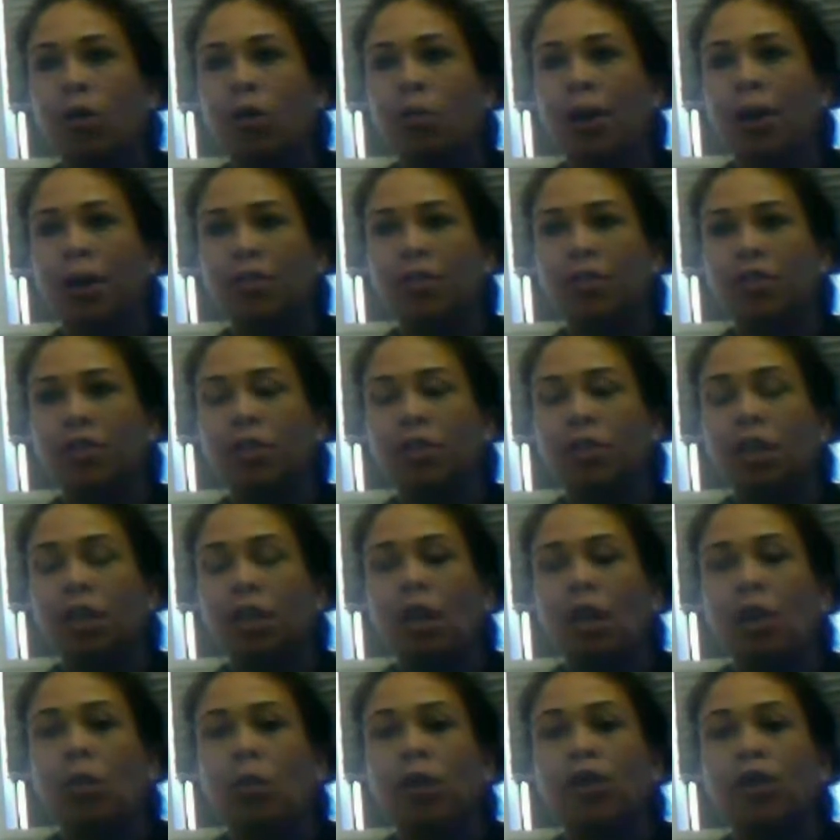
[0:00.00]
And when it's just,
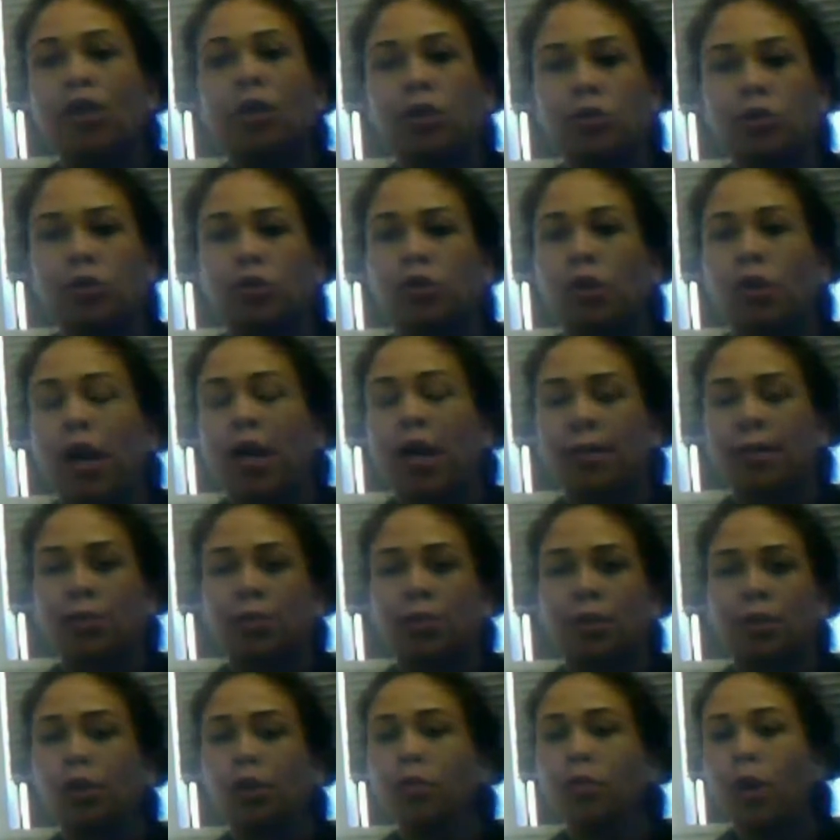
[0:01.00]
when you're stressed,
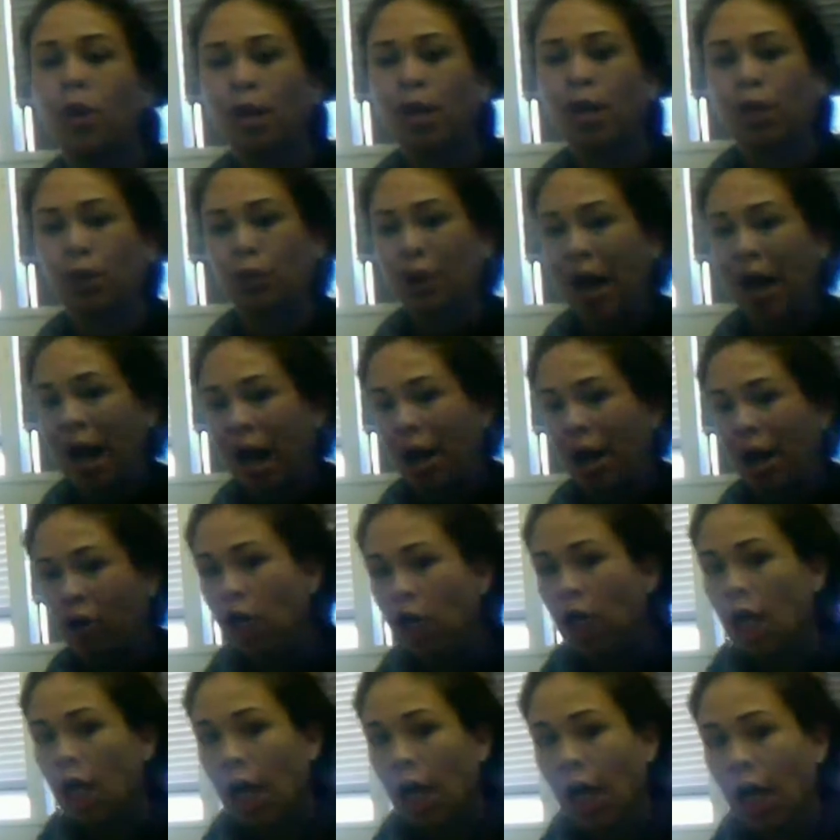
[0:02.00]
when you're running around,
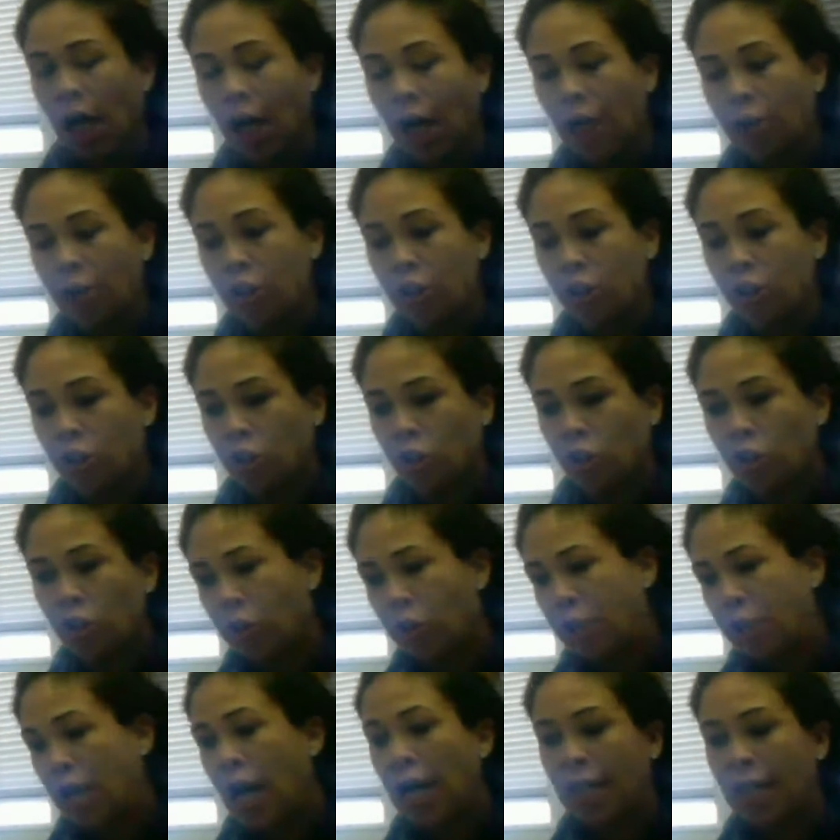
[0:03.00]
just, you
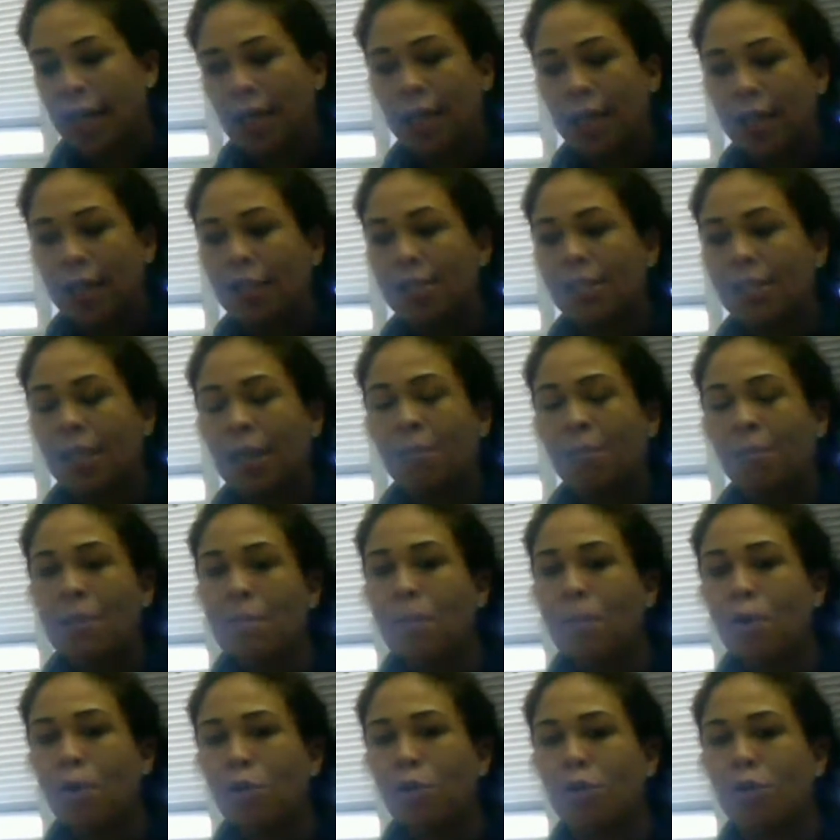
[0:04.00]
got to get things done.
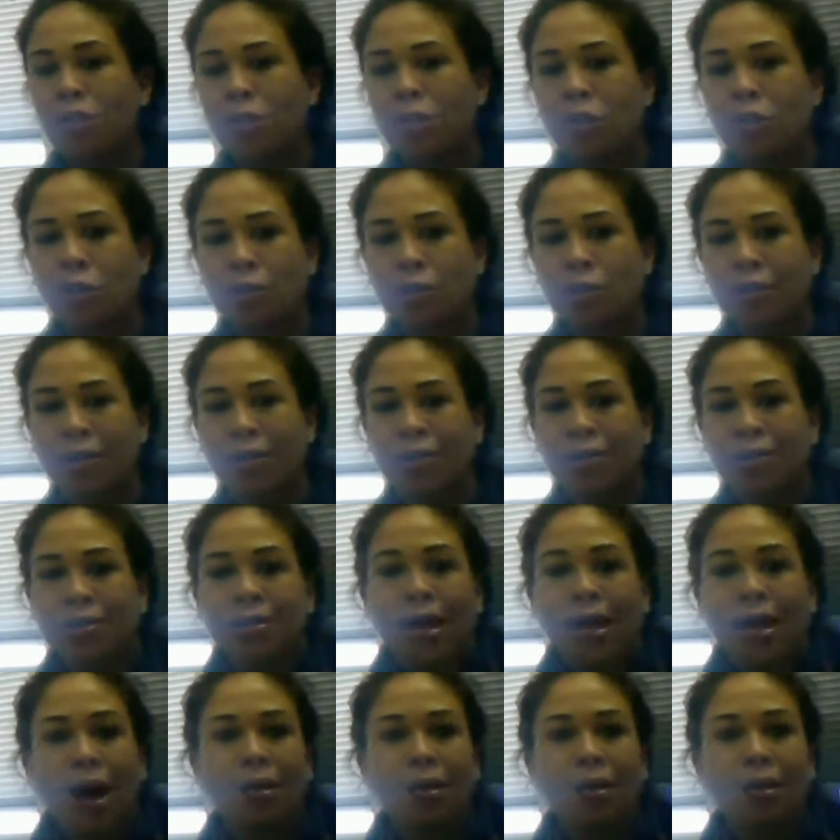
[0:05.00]
People are just, they're
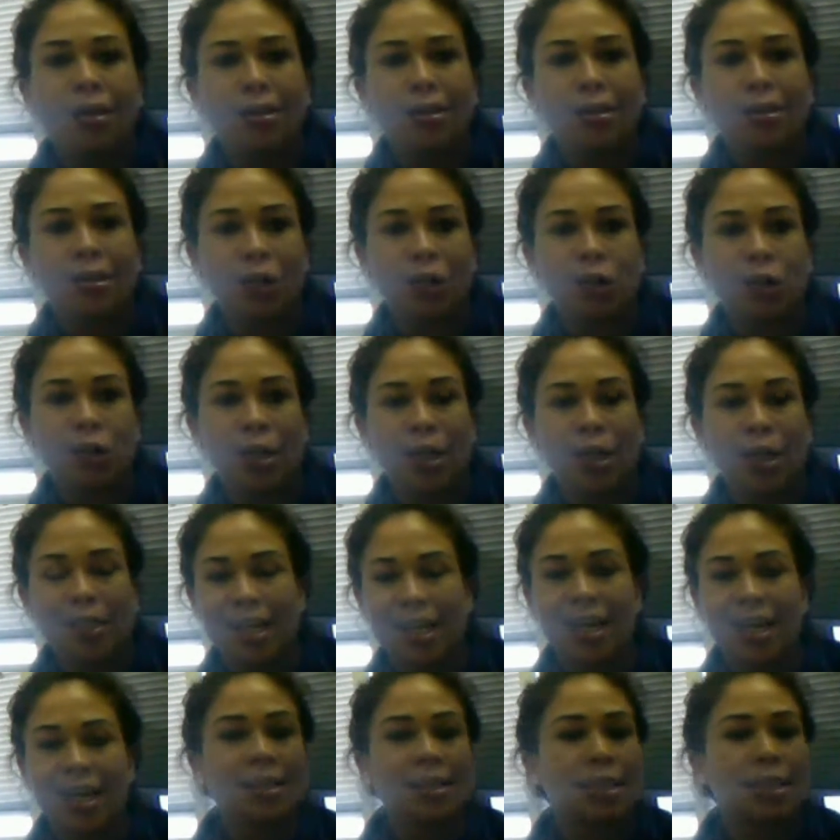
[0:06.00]
not necessarily
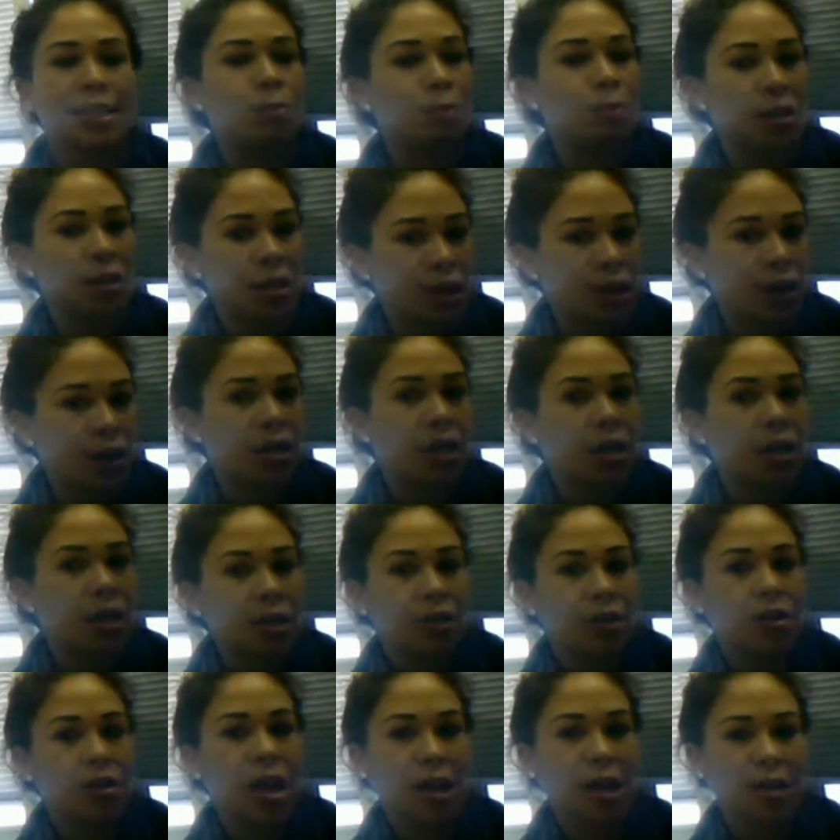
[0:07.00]
excited to be there.
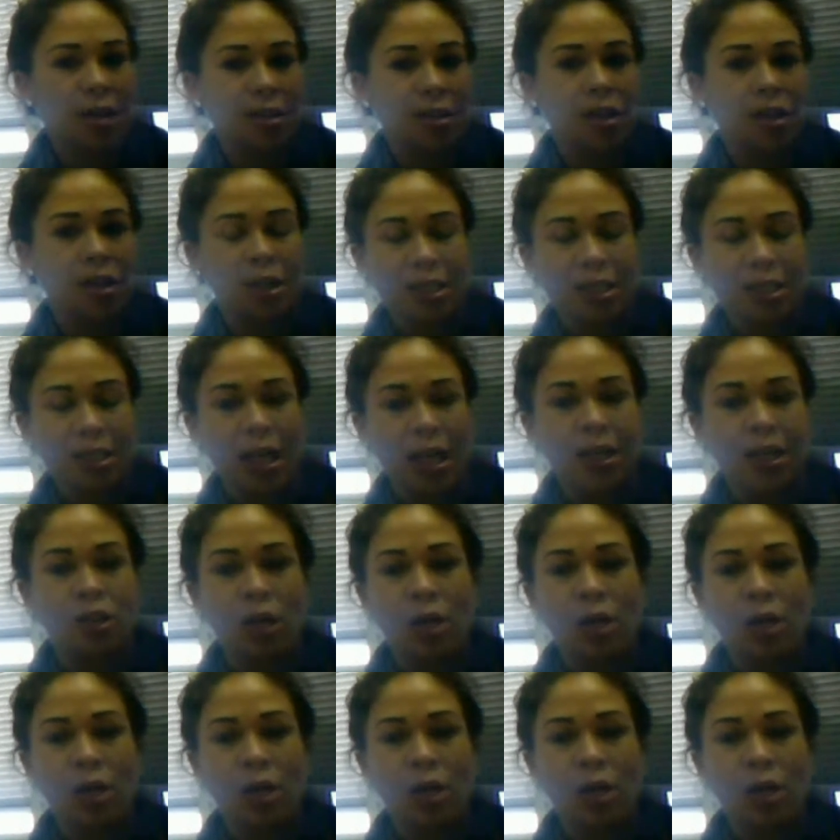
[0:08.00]
They're not necessarily excited.